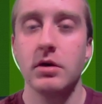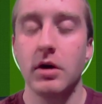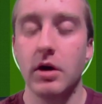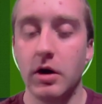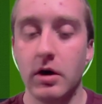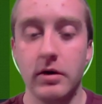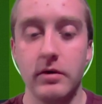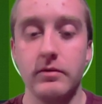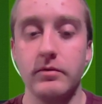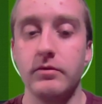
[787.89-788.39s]

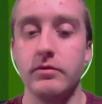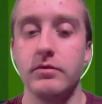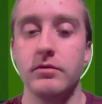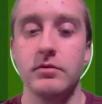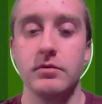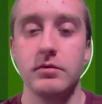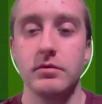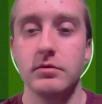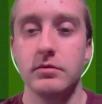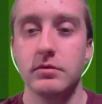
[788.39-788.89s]
of
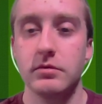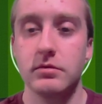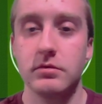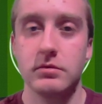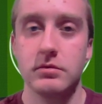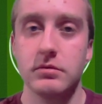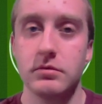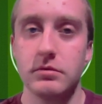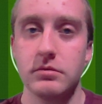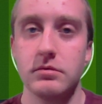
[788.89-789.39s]

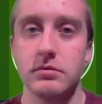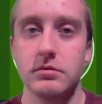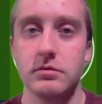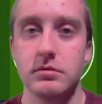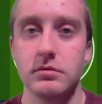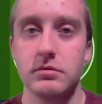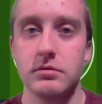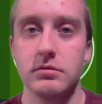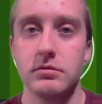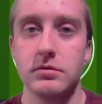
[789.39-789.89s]

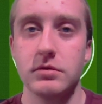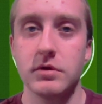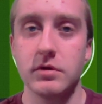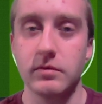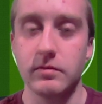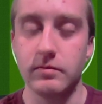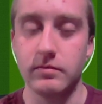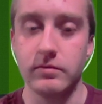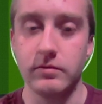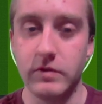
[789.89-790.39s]

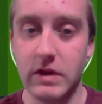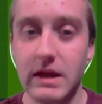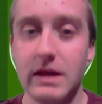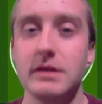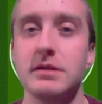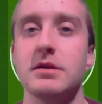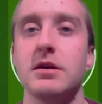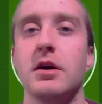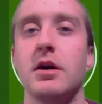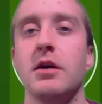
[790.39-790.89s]
the
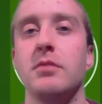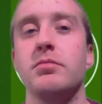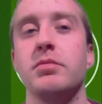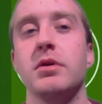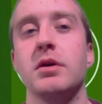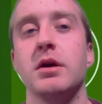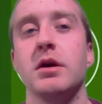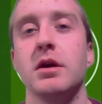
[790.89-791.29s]
Leagues Cup,